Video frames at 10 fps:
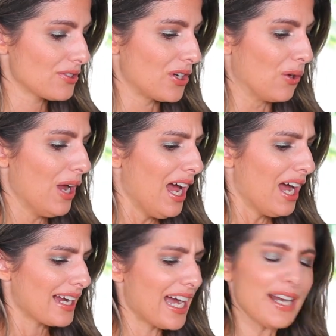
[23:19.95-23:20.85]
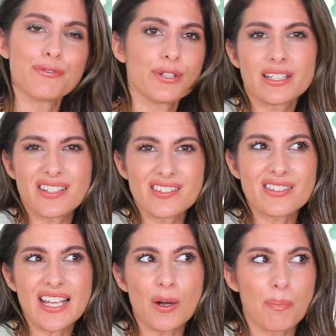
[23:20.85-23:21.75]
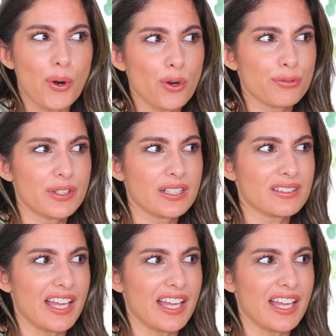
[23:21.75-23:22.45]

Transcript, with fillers: So kind of feel like this is like a perfect,